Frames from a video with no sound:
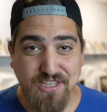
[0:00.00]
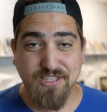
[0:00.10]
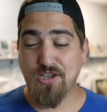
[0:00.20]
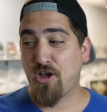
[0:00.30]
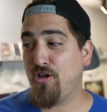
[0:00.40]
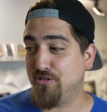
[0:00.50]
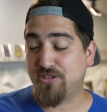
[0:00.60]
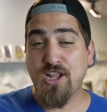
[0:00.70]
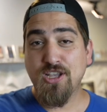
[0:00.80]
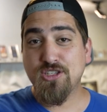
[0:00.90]
gets
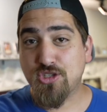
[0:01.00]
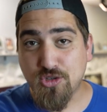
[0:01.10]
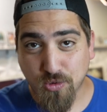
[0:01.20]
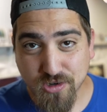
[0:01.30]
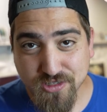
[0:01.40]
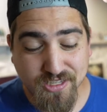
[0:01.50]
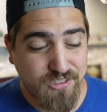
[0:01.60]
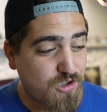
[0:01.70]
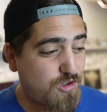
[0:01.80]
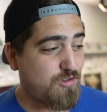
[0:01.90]
hosed. Stores gets
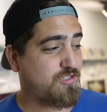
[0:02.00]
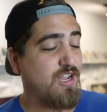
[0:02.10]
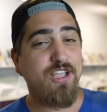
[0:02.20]
hosed.